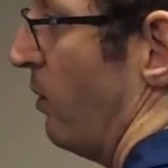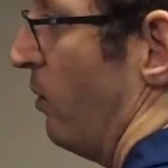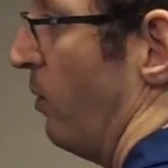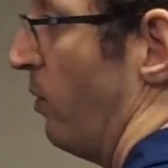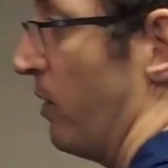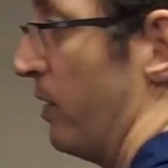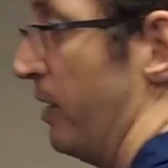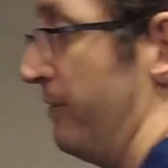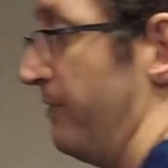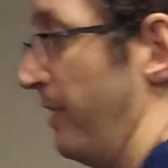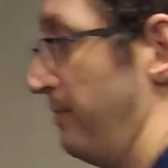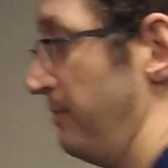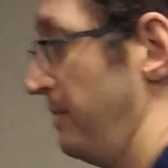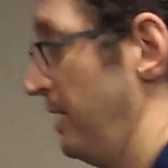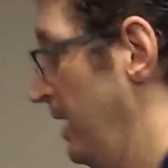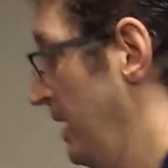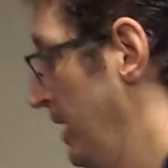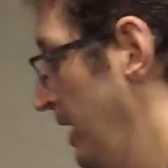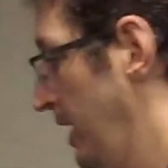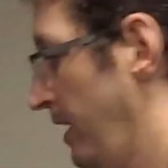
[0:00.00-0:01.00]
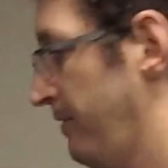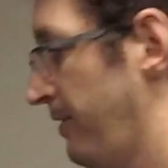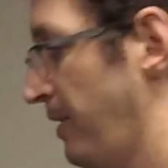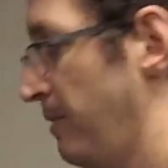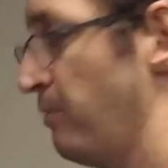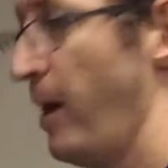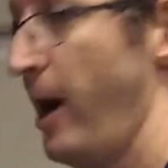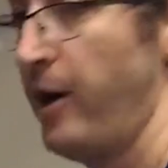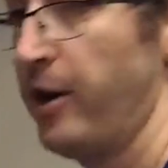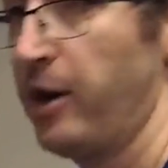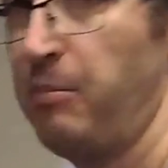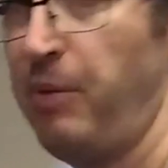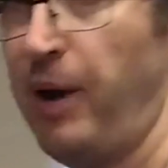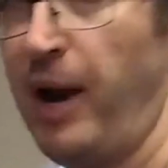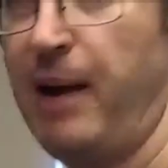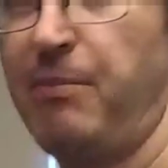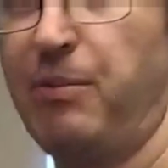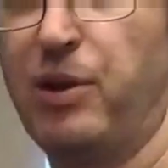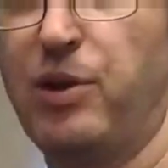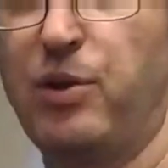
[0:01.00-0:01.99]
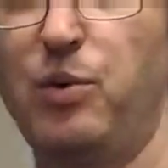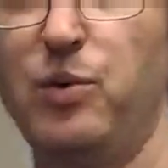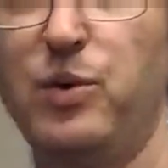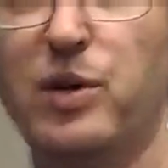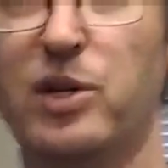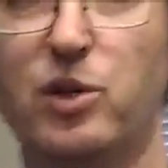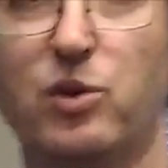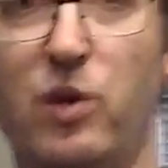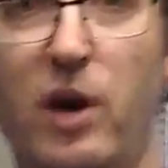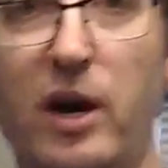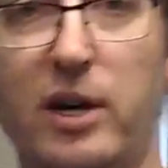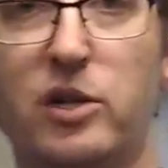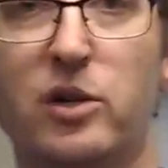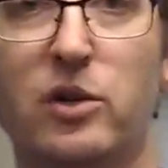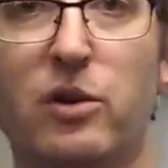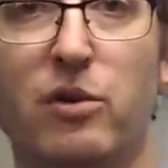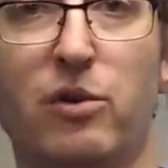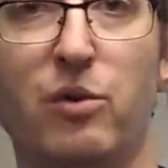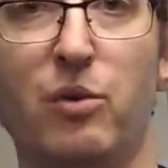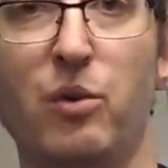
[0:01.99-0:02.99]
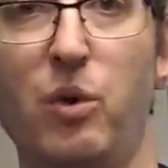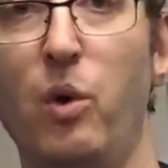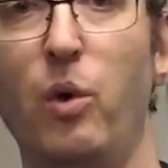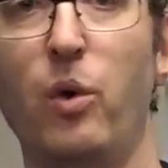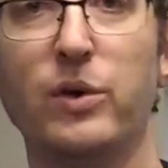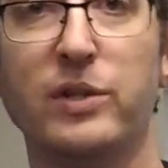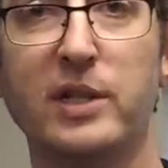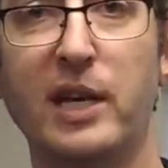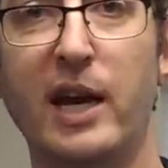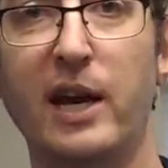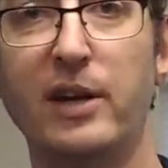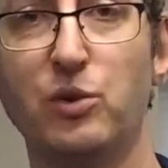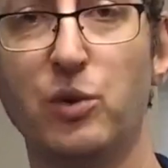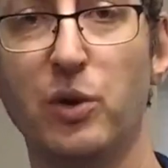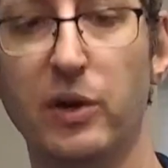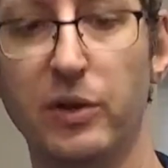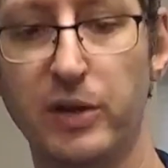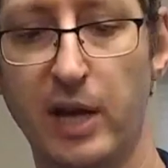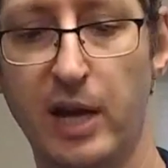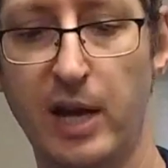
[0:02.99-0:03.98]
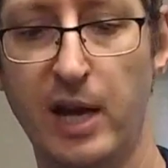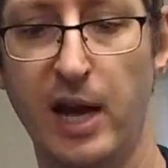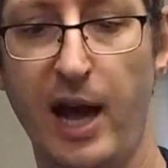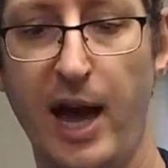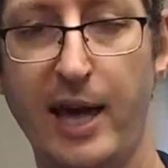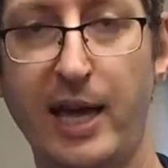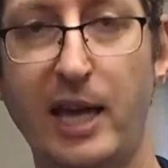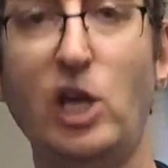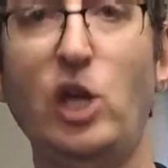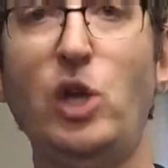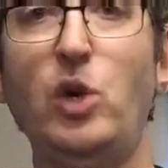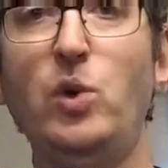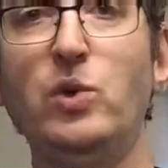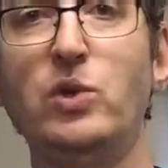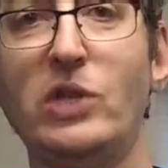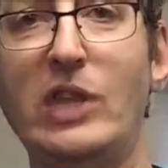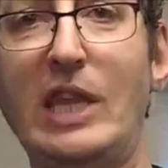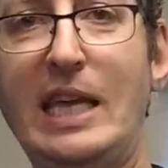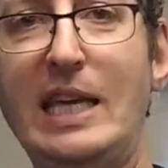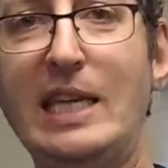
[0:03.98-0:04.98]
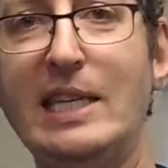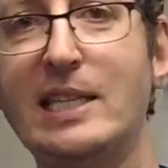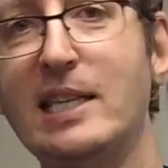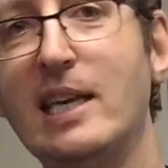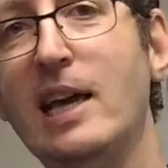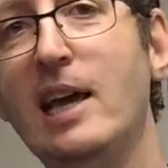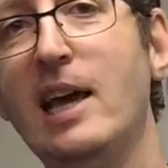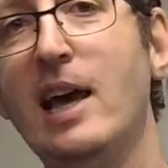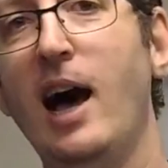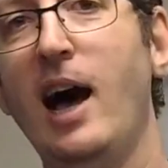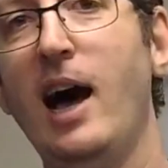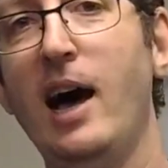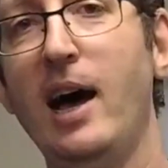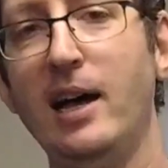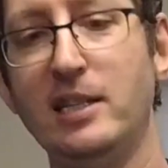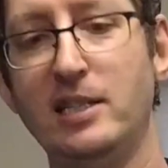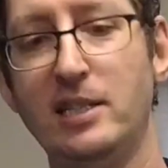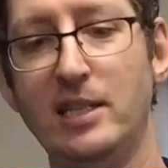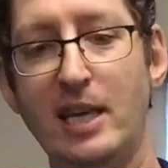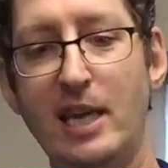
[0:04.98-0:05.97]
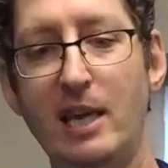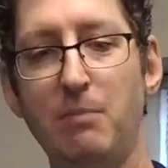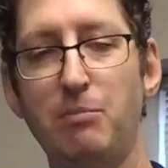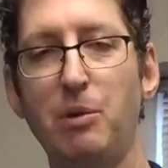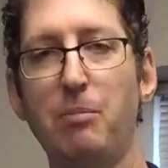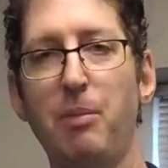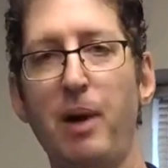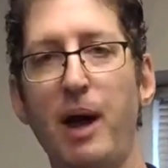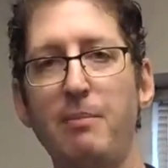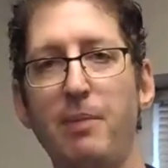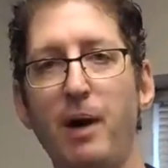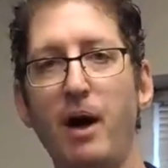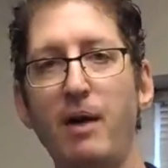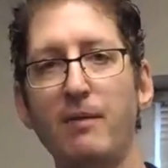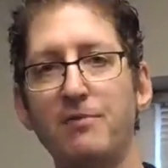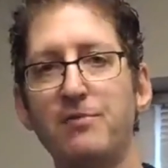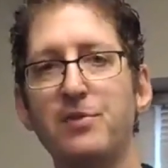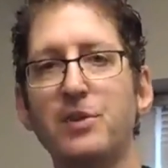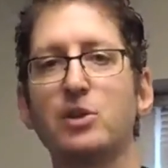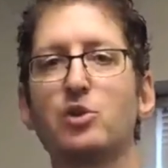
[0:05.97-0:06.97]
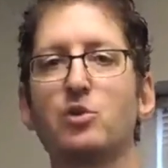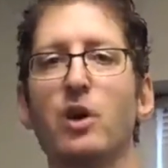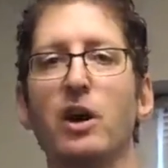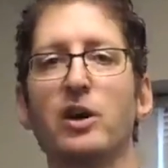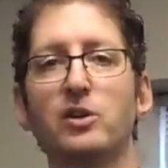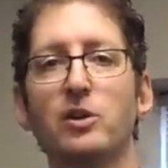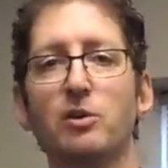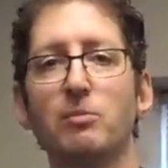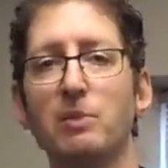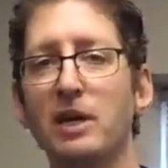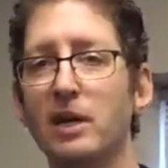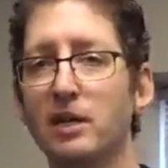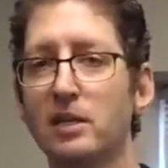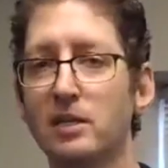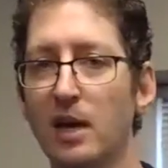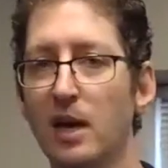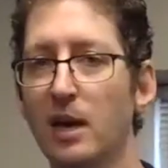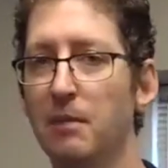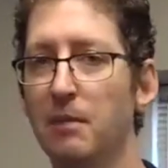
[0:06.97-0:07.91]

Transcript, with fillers: Or if I'm, if I'm routing pipe through the structure, through holes that I drilled, I can use these uh, to keep the pipe off the structure because